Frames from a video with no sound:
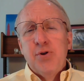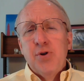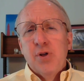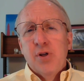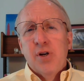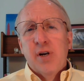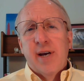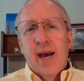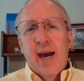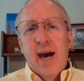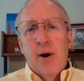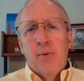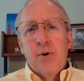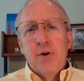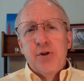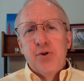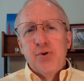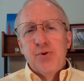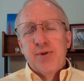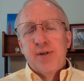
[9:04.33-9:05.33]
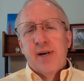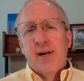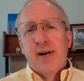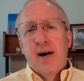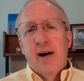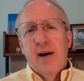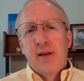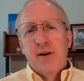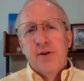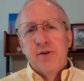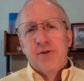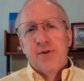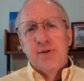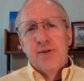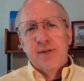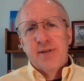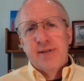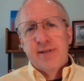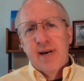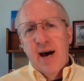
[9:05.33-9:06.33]
you look at when choosing a college the
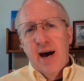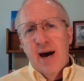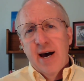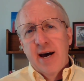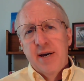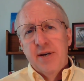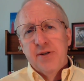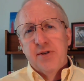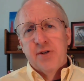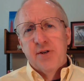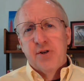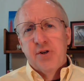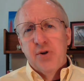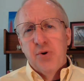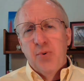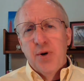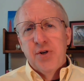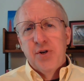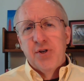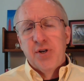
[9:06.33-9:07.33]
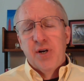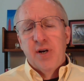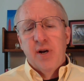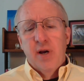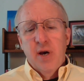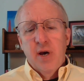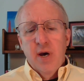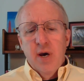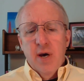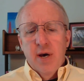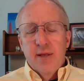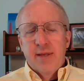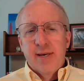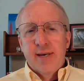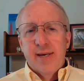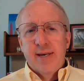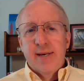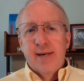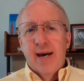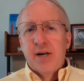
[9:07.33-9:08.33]
size, the tuition,
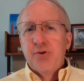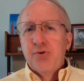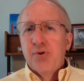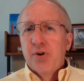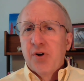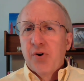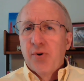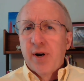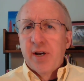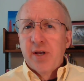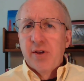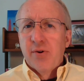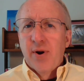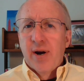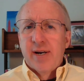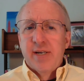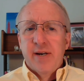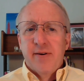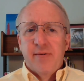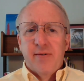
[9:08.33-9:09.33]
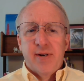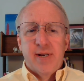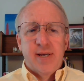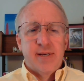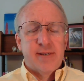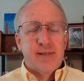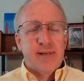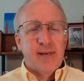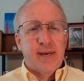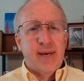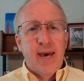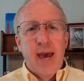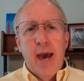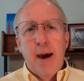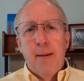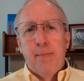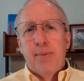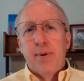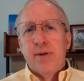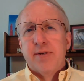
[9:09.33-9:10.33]
the extracurricular activities, the
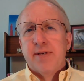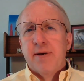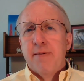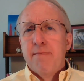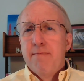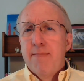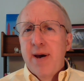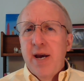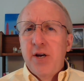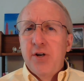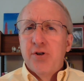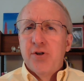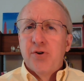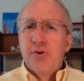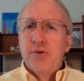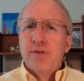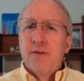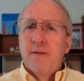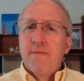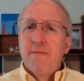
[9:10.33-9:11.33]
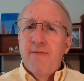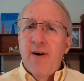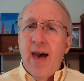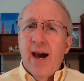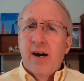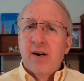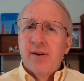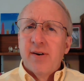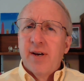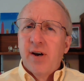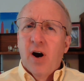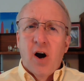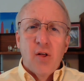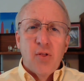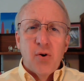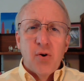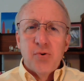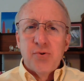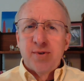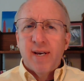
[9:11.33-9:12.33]
campus, the majors, the faculty, all
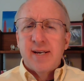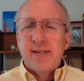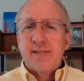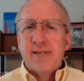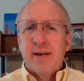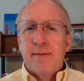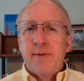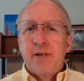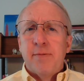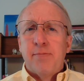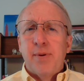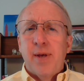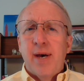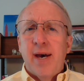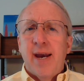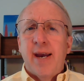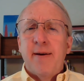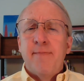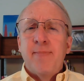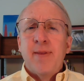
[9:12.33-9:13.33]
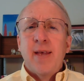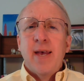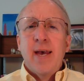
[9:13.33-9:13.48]
those things come into play.